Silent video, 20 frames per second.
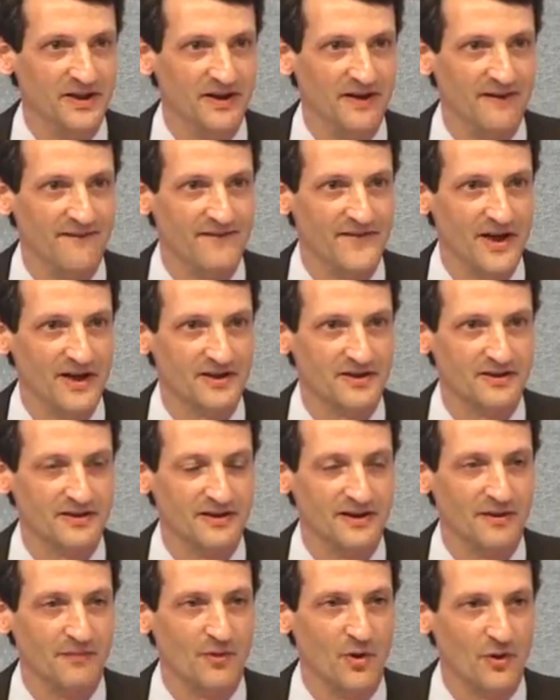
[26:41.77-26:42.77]
invest
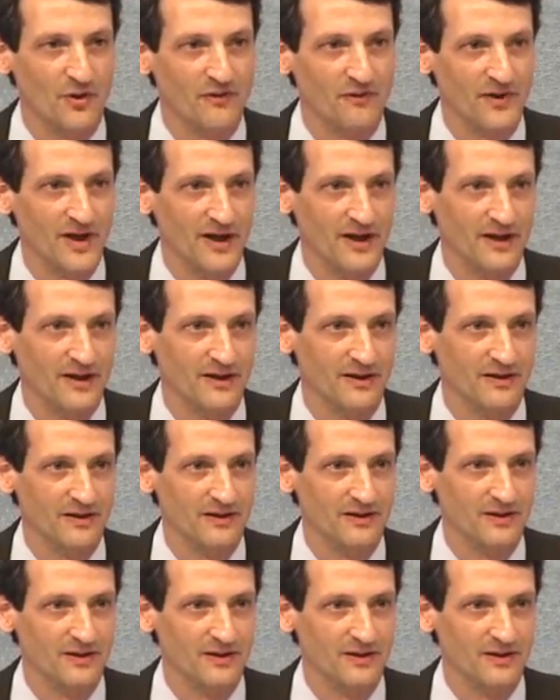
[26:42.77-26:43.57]
in motivated